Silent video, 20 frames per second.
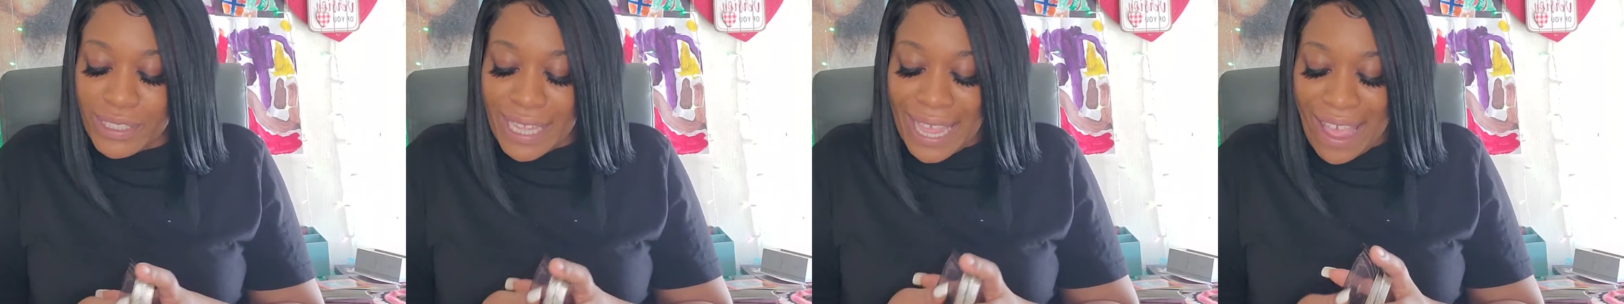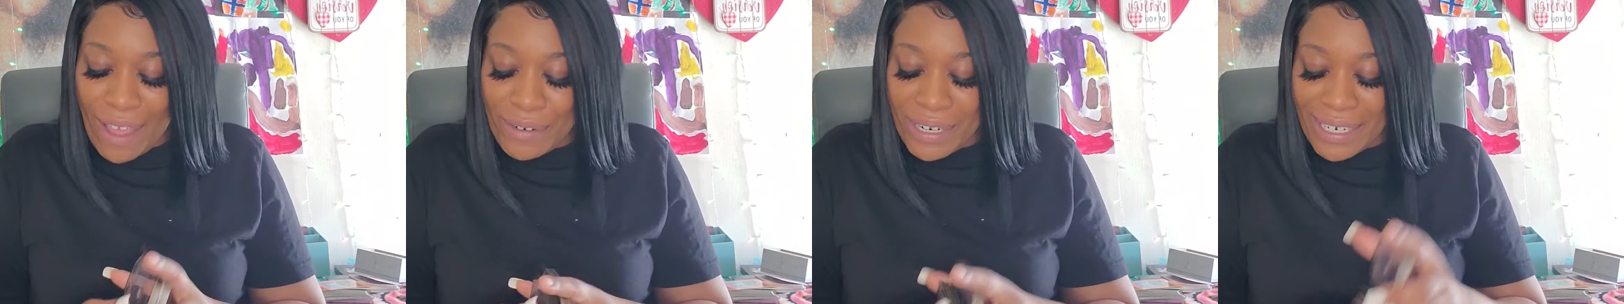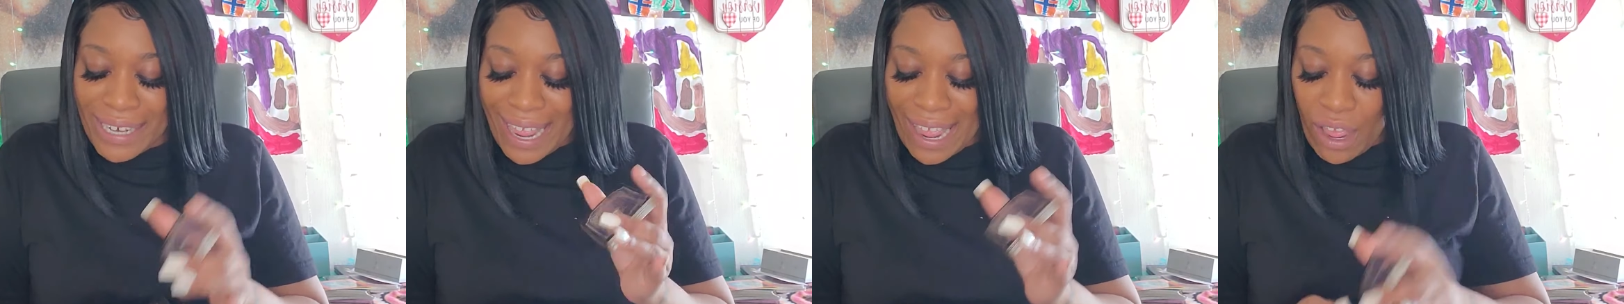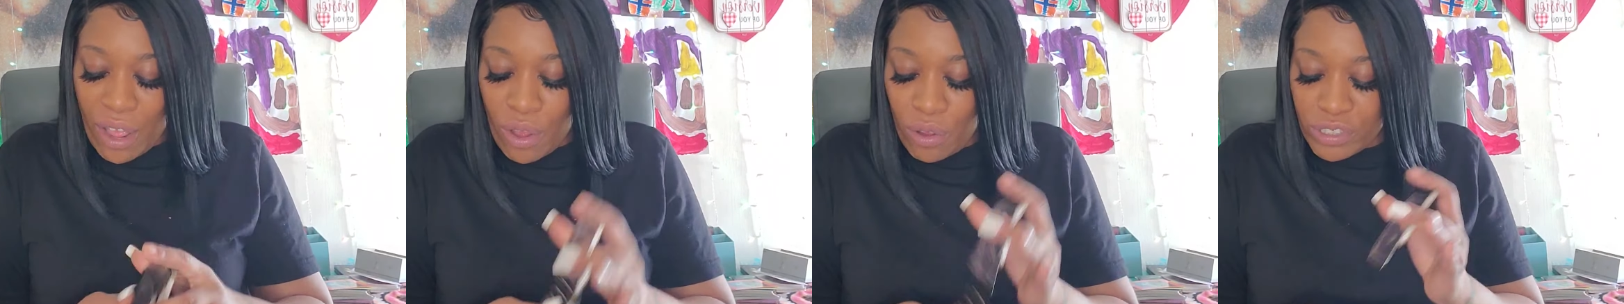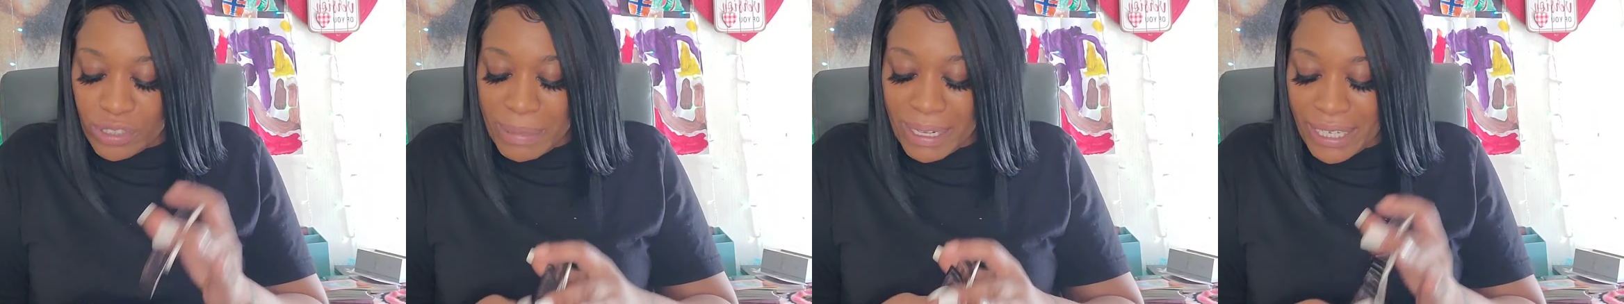down and
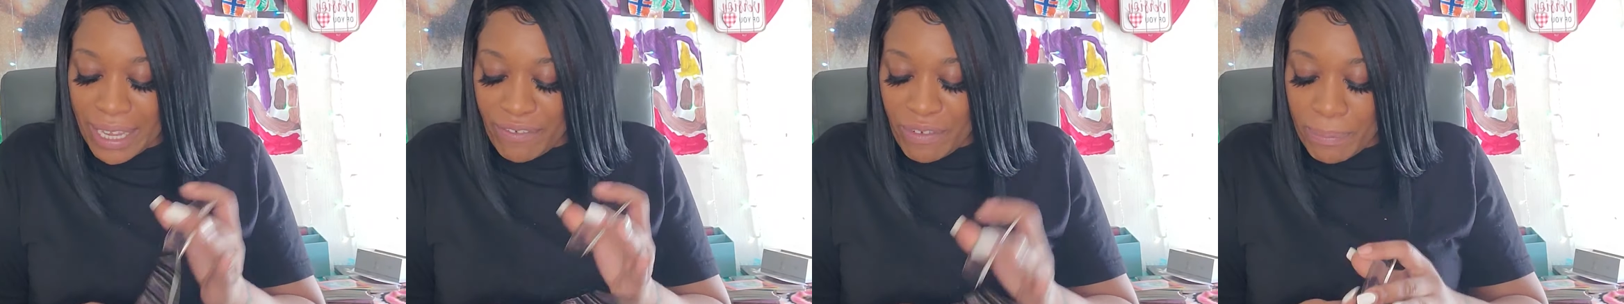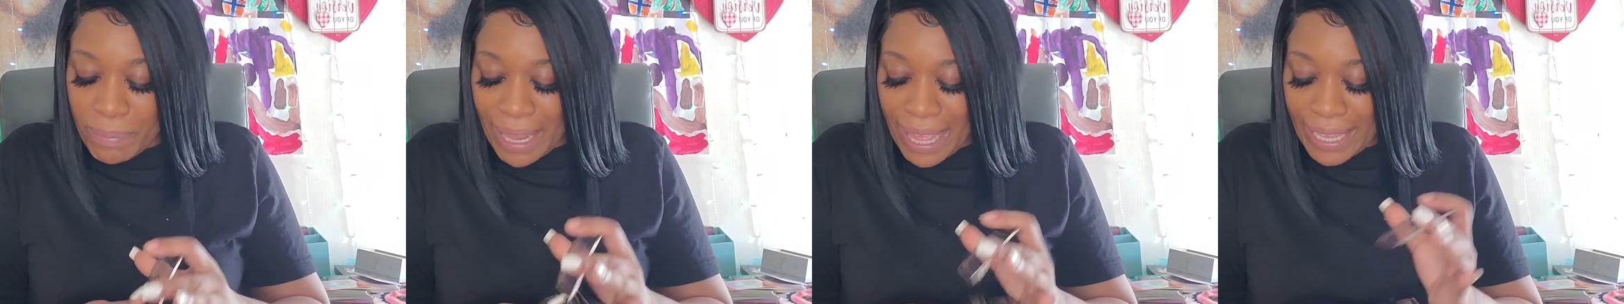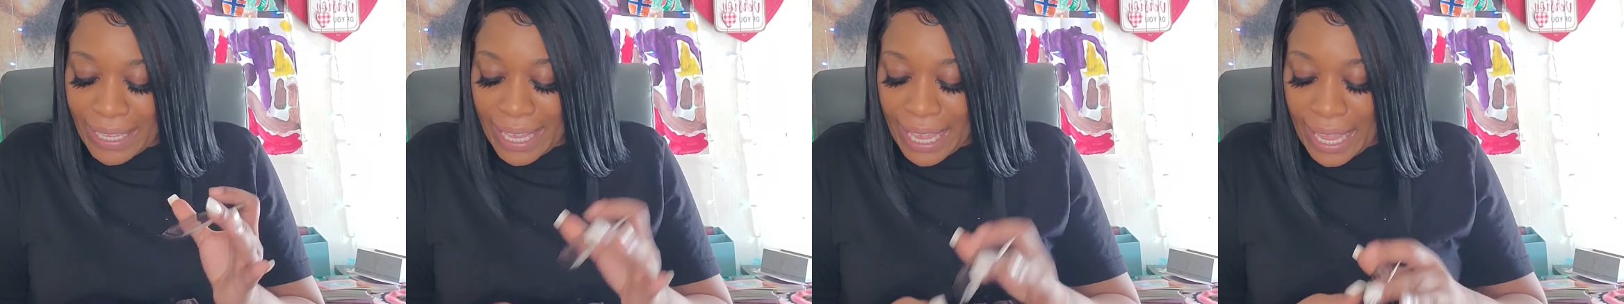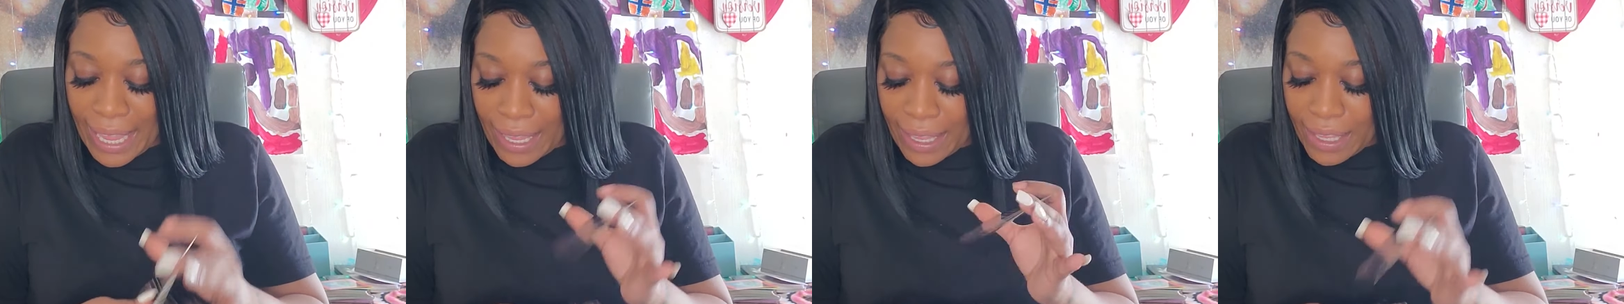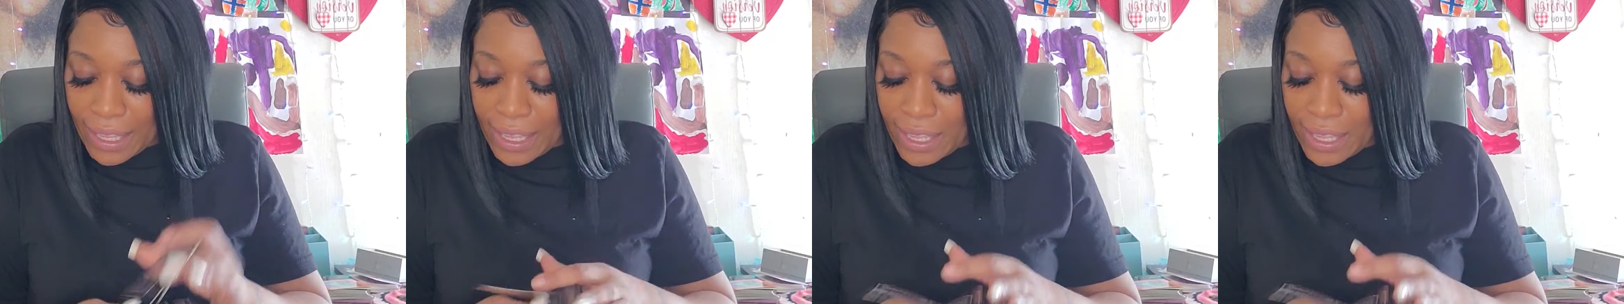out somebody have a black cat